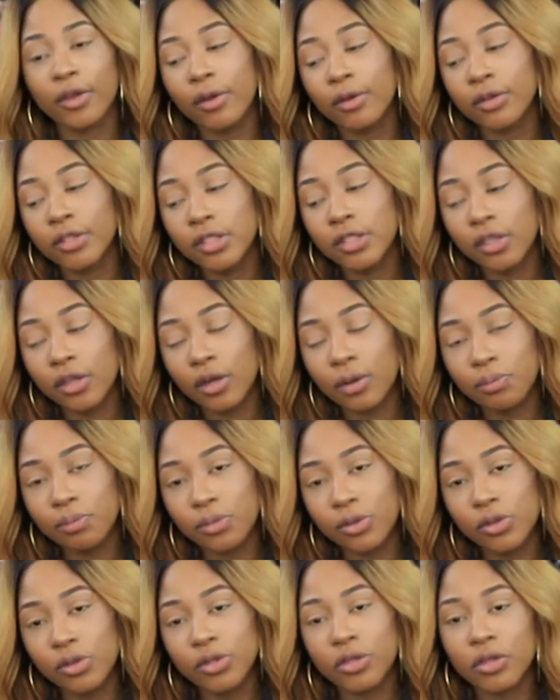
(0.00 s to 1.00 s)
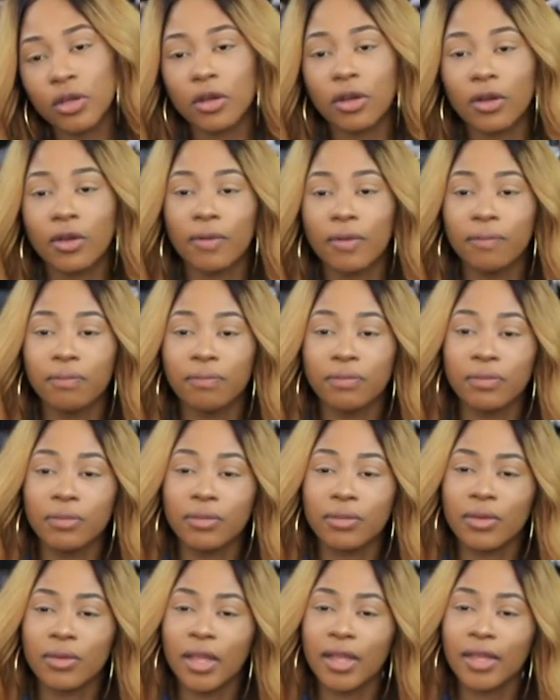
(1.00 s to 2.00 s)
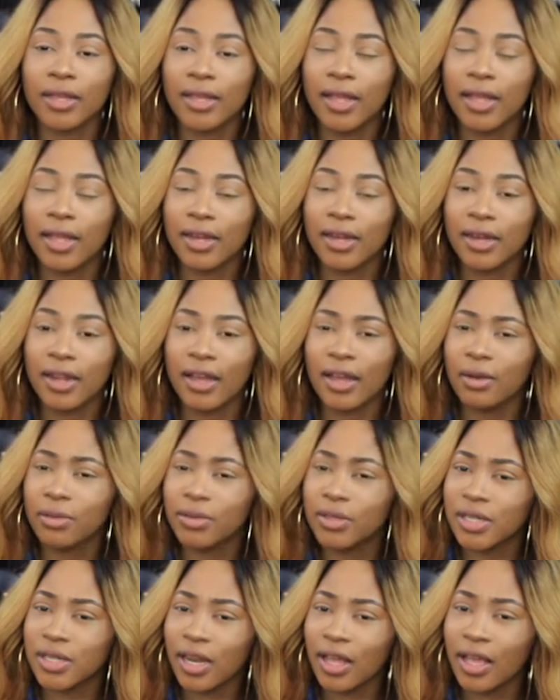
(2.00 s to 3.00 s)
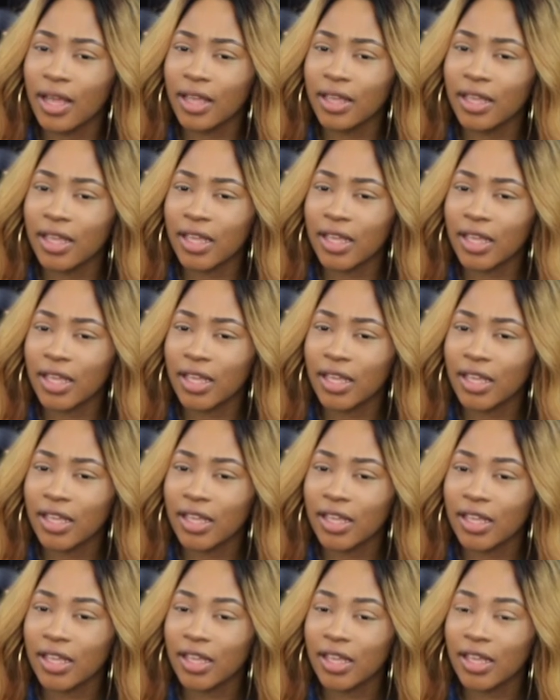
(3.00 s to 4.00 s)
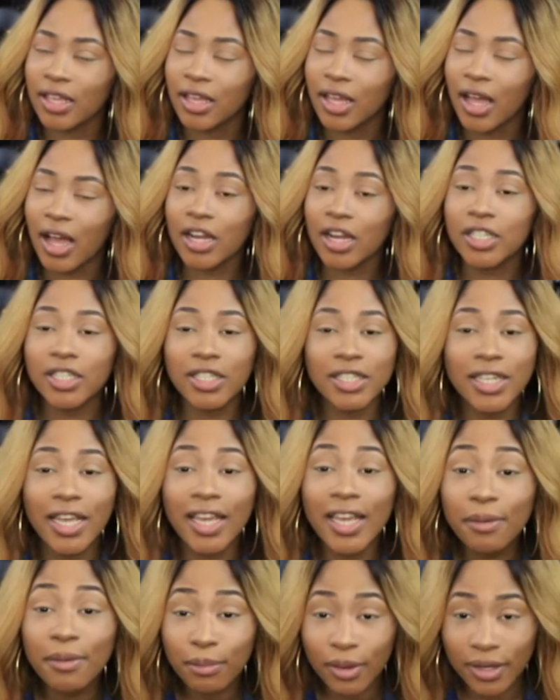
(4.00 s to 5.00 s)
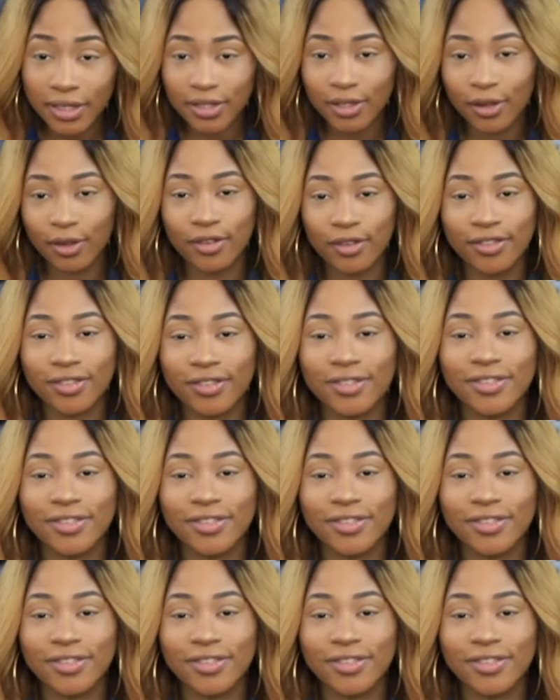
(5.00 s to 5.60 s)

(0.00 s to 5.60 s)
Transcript: go onto the computer, and then I was like, I couldn't hear myself.